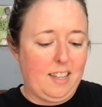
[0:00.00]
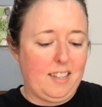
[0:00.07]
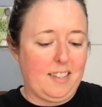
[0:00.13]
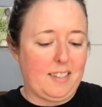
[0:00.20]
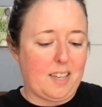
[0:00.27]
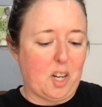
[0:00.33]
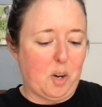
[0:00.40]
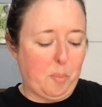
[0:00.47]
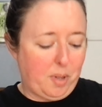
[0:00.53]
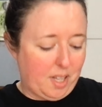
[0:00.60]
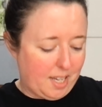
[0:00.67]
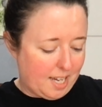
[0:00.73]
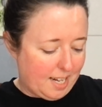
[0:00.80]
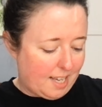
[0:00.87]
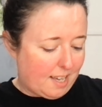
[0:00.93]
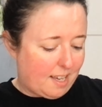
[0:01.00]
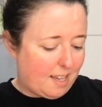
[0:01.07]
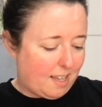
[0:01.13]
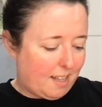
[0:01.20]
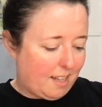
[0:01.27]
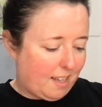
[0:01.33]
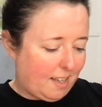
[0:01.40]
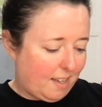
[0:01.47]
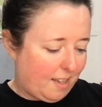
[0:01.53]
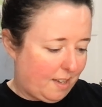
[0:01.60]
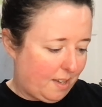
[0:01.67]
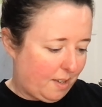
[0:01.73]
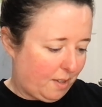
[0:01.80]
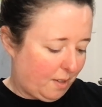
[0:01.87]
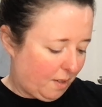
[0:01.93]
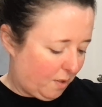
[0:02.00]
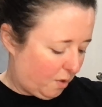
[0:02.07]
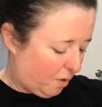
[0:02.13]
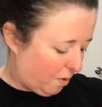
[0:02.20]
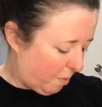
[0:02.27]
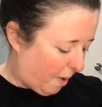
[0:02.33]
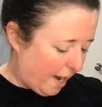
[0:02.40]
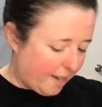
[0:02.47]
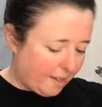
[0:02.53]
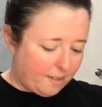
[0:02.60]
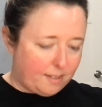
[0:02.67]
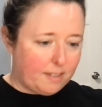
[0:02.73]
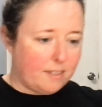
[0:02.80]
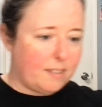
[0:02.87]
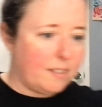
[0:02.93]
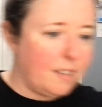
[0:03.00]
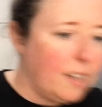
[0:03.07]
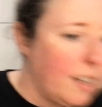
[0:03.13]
Just gotta plug it in twice.